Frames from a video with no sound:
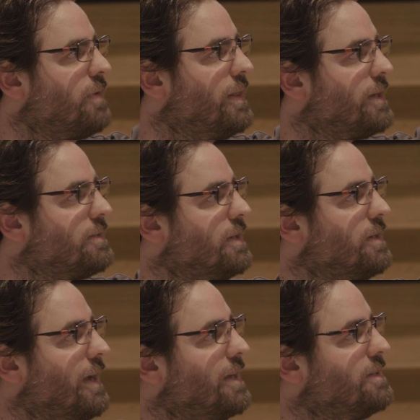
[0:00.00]
Redex,
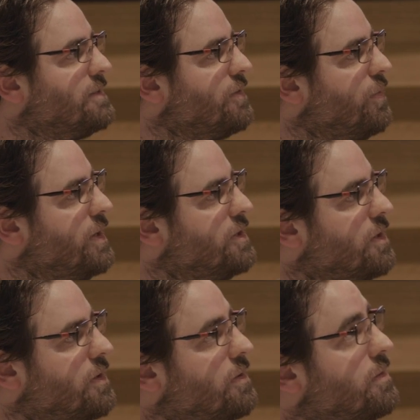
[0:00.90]
is, I guess, is
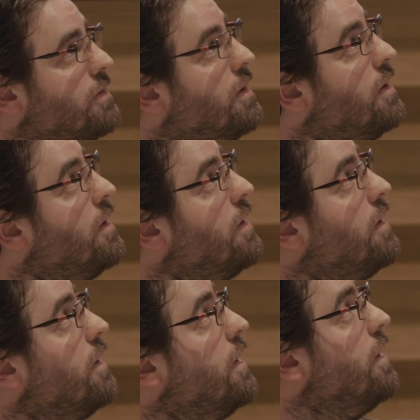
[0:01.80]
reason,
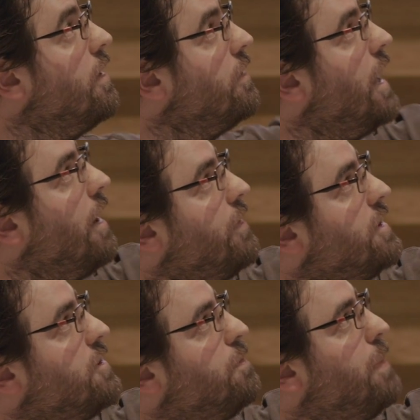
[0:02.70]
uh, yeah,
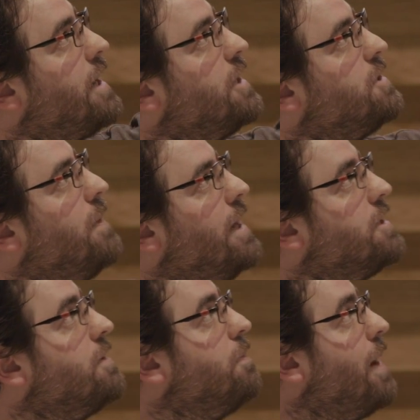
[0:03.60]
reason package
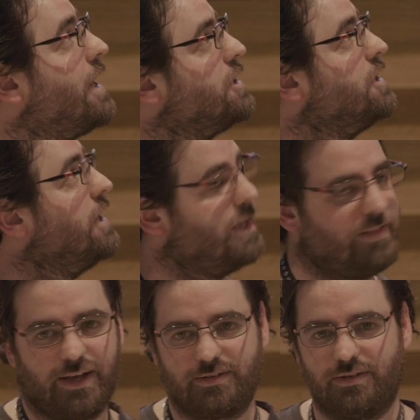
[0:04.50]
manage, package
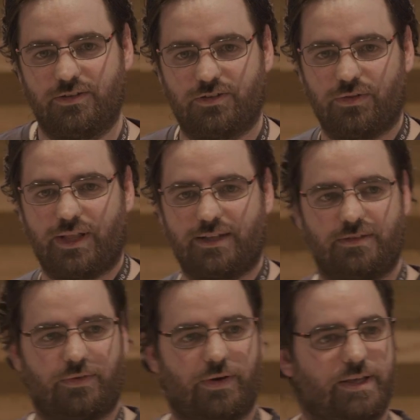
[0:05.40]
index. So
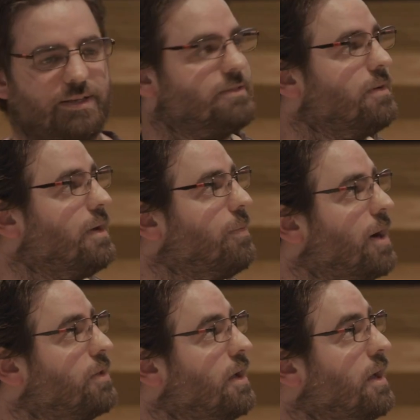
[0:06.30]
that's the Redex all
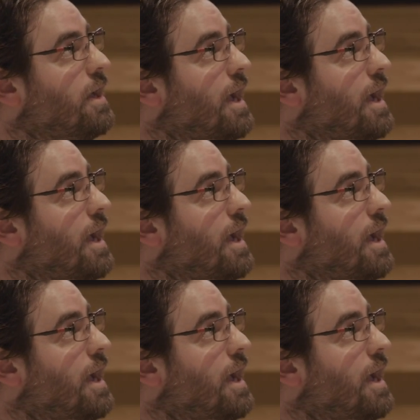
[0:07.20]
about.